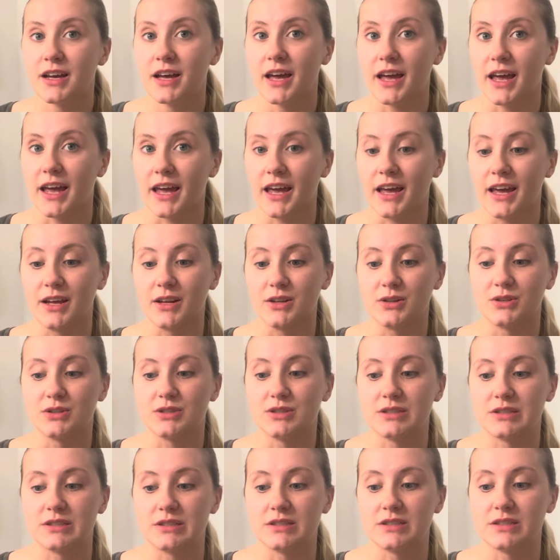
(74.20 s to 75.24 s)
And
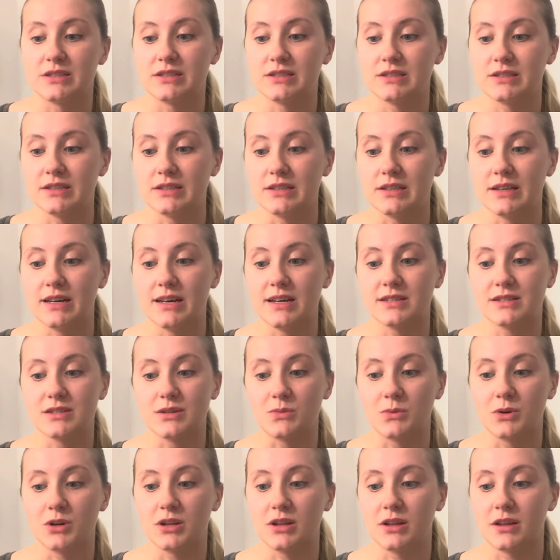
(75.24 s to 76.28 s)
yeah, so
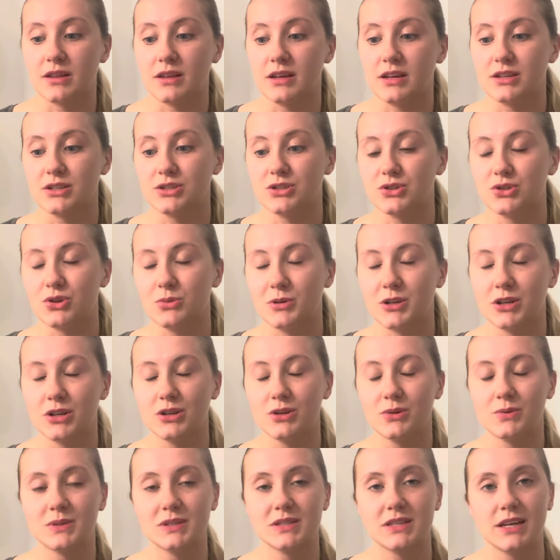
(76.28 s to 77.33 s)
one of the things she told me
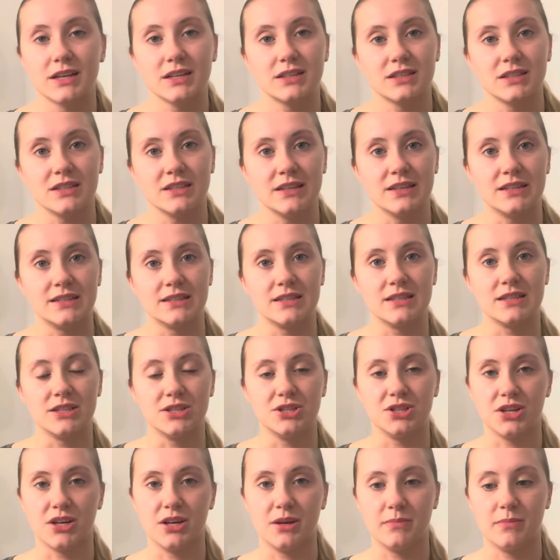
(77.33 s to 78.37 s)
to do was like to get into the
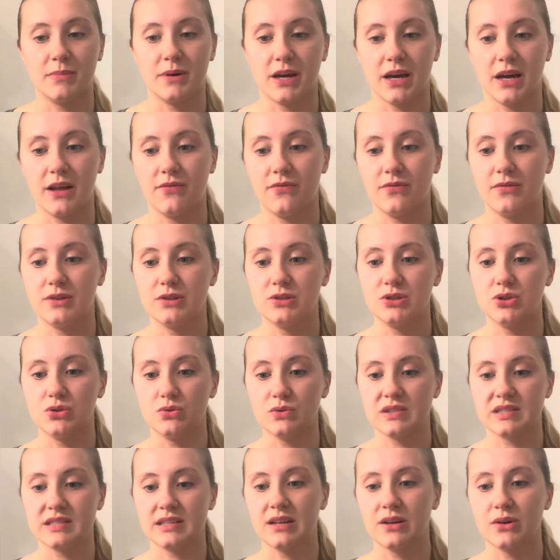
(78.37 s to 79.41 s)
gym and do
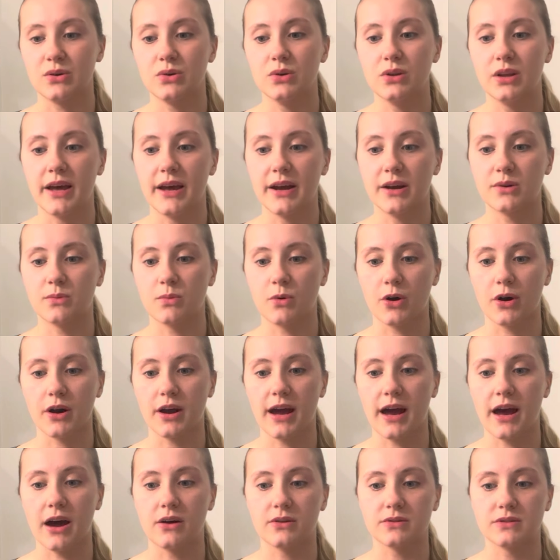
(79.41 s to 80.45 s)
single legged
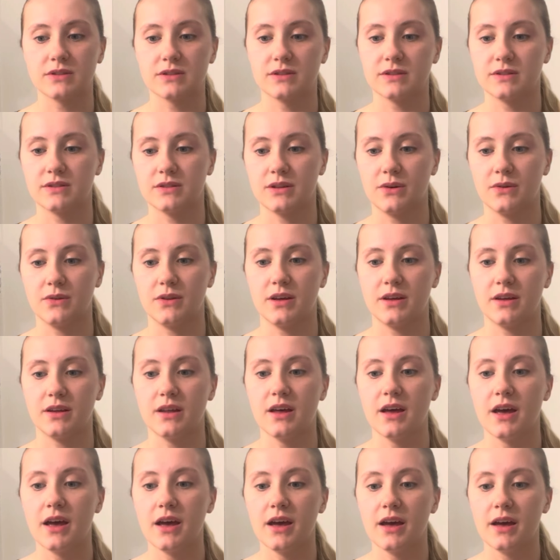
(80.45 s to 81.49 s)
workouts so that
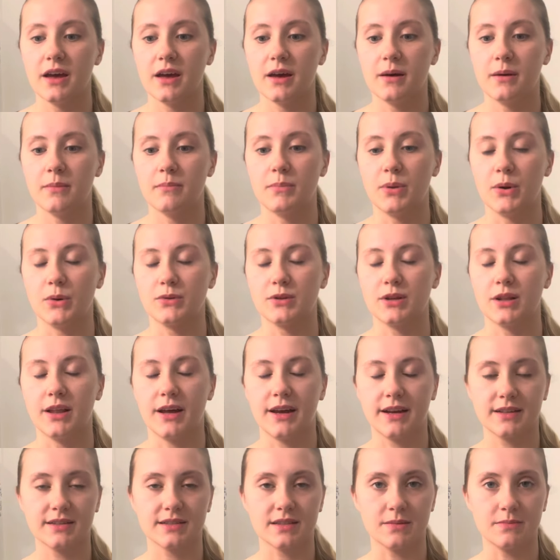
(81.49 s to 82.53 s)
both the
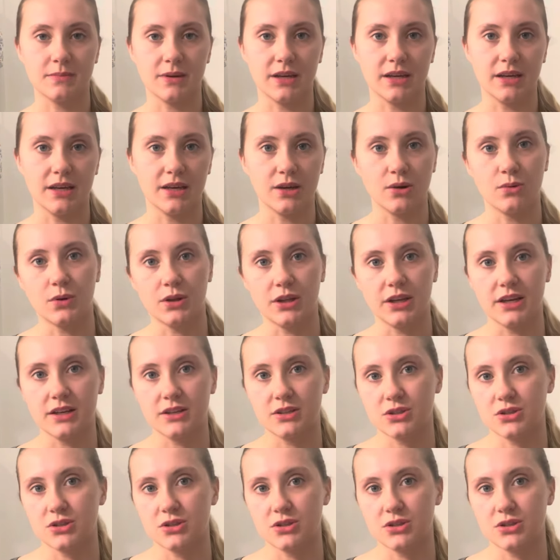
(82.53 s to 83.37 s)
legs can be equally as